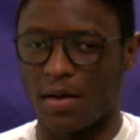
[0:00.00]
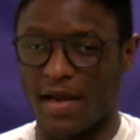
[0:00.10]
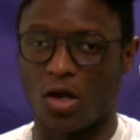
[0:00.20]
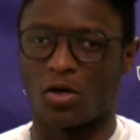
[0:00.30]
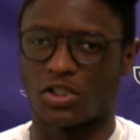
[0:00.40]

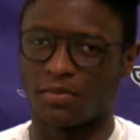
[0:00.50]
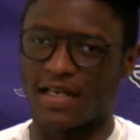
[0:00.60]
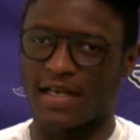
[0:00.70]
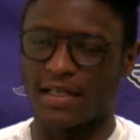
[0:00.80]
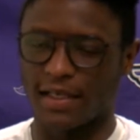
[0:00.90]
my long jump
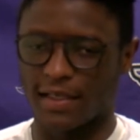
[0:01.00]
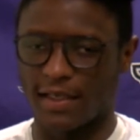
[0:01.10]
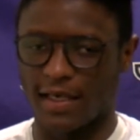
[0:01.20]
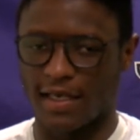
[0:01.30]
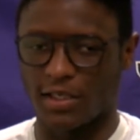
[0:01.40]
technique.
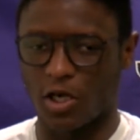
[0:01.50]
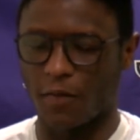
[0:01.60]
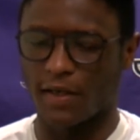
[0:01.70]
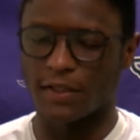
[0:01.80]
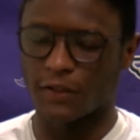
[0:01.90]
And
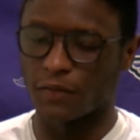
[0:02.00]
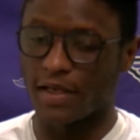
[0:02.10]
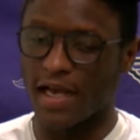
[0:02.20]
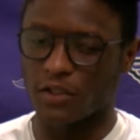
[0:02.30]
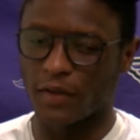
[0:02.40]
going to
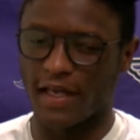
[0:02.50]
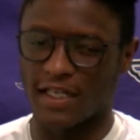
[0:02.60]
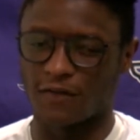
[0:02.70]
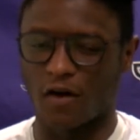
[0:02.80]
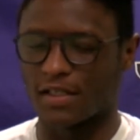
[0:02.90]
next weekend,
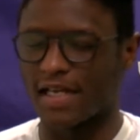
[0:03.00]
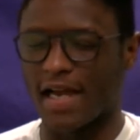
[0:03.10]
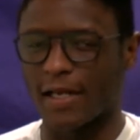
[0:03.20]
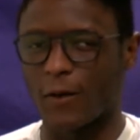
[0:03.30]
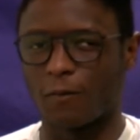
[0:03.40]
as far as
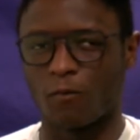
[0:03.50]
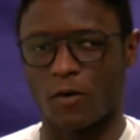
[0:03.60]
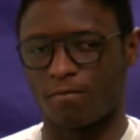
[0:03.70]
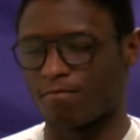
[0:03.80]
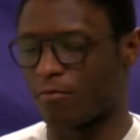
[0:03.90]
I know,
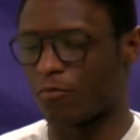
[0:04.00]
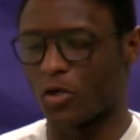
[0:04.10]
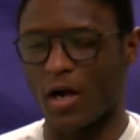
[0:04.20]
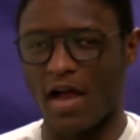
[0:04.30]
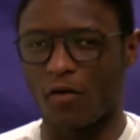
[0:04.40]
we
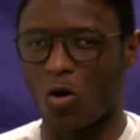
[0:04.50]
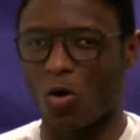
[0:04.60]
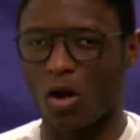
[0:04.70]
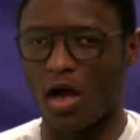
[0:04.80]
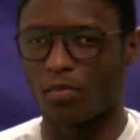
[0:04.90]
don't have a
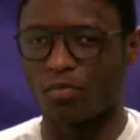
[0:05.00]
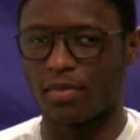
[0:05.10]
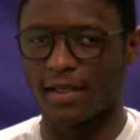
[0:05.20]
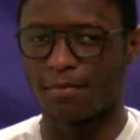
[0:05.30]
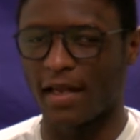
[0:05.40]
whole lot
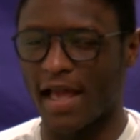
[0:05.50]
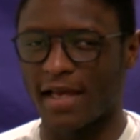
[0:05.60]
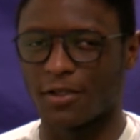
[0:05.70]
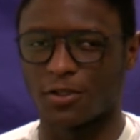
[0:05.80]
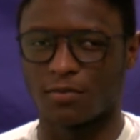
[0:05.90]
like
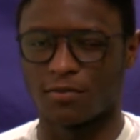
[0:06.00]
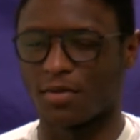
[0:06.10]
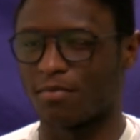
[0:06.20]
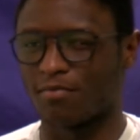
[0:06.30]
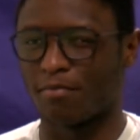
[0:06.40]
planned, just
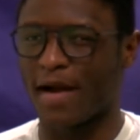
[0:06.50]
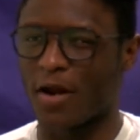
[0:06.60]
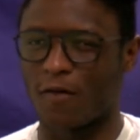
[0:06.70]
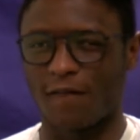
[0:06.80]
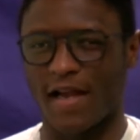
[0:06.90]
some
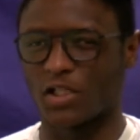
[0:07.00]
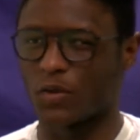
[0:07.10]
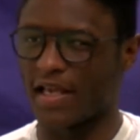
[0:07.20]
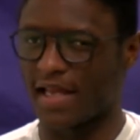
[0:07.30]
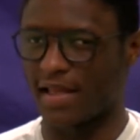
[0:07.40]
minor fine
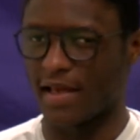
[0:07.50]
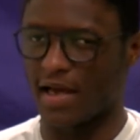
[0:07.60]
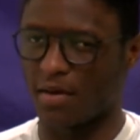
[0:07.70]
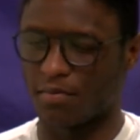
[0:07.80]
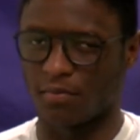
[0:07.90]
tuning
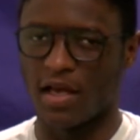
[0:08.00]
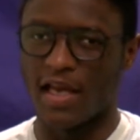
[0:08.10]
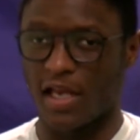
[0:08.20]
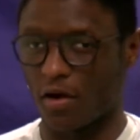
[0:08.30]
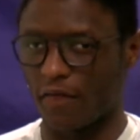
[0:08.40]

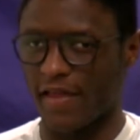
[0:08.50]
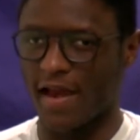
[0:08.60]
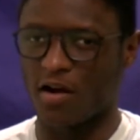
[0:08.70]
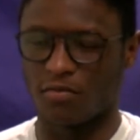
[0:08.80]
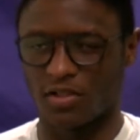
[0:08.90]
here and
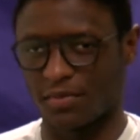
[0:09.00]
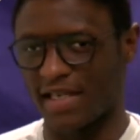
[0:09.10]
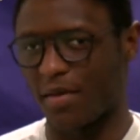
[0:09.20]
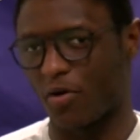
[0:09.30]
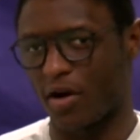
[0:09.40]
there, some
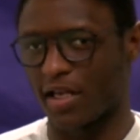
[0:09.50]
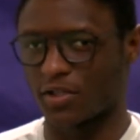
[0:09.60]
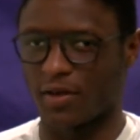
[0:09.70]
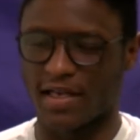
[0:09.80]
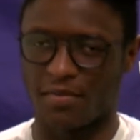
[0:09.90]
tapering
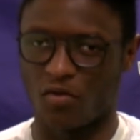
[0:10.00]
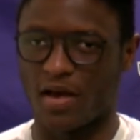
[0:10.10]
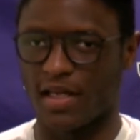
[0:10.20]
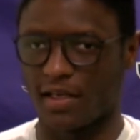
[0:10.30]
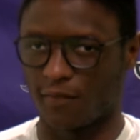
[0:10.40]
so I can be
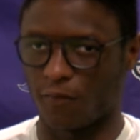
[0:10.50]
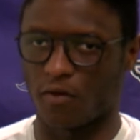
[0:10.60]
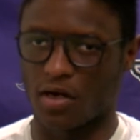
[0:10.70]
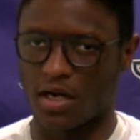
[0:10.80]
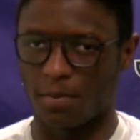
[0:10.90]
ready
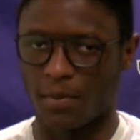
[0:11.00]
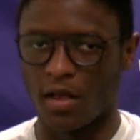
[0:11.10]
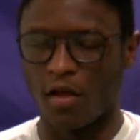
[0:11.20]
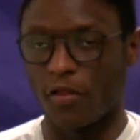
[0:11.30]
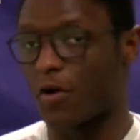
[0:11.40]
for
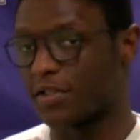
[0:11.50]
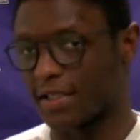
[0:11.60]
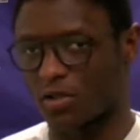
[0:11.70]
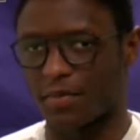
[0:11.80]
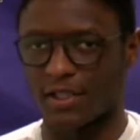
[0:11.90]

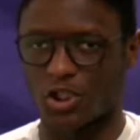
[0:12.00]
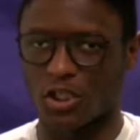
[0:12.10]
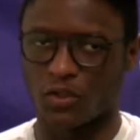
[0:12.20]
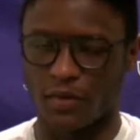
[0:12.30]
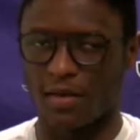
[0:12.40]
Thursday's competition,
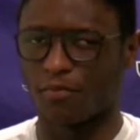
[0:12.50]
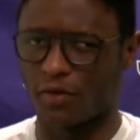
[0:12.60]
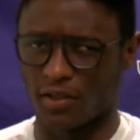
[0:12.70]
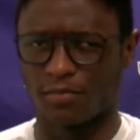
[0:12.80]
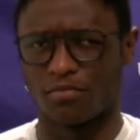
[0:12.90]
because
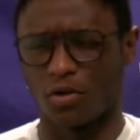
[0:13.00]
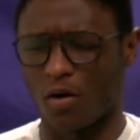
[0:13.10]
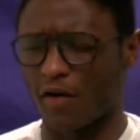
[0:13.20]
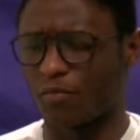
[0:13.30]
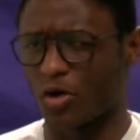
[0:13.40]
we
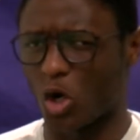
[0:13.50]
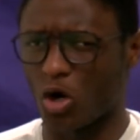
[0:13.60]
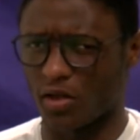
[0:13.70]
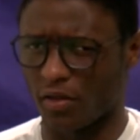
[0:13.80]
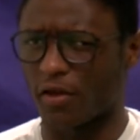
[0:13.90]
go off pretty
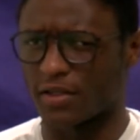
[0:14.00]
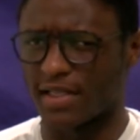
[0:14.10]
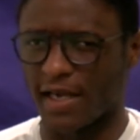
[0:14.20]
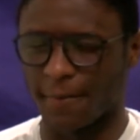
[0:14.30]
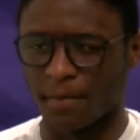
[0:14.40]
early on
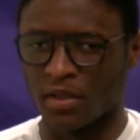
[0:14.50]
Thursday.